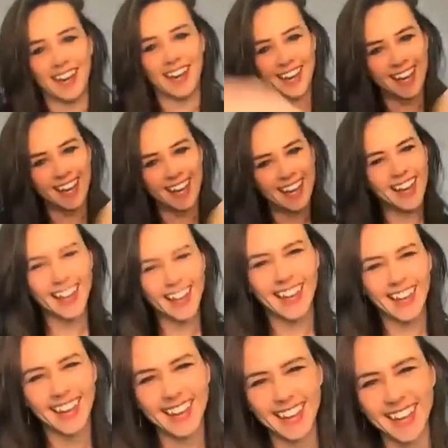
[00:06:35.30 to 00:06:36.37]
Well, the good
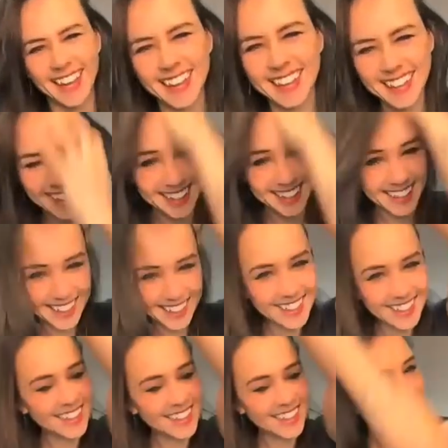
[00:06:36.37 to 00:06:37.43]
news is that
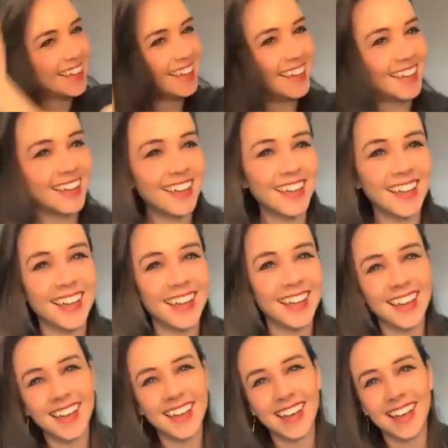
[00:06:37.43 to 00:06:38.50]
it
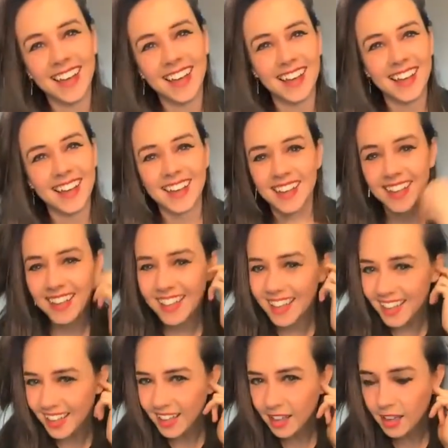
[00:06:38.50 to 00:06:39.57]
sounded like I was
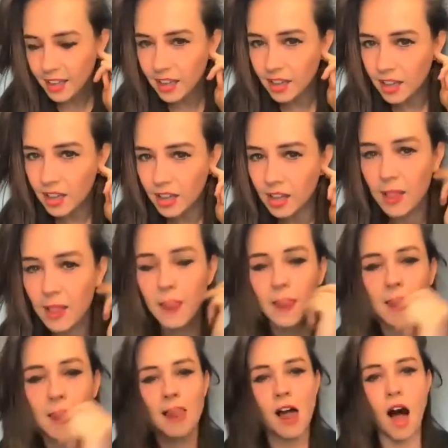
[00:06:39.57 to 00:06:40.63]
listening to like a
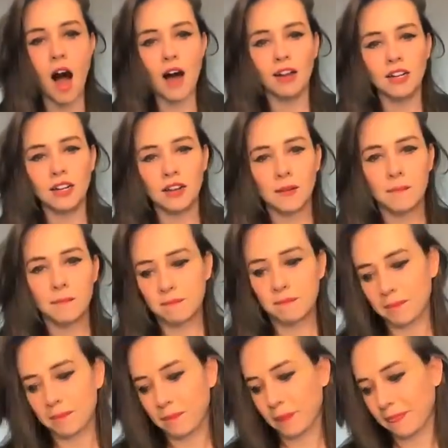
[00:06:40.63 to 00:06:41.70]
song coming out of a
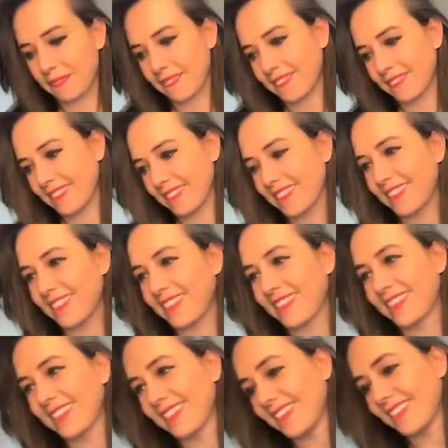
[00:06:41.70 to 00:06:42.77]
tin can
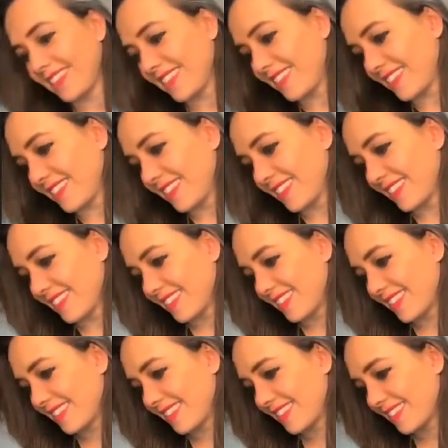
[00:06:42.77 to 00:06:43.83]
being sent from the
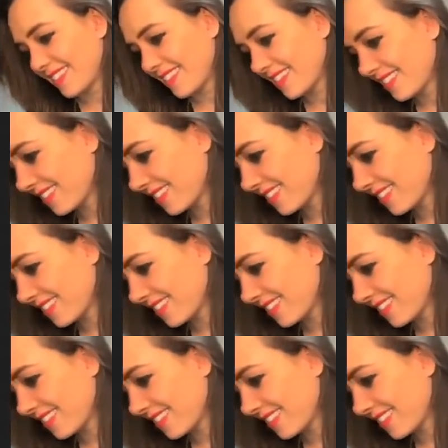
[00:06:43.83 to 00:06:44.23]
moon.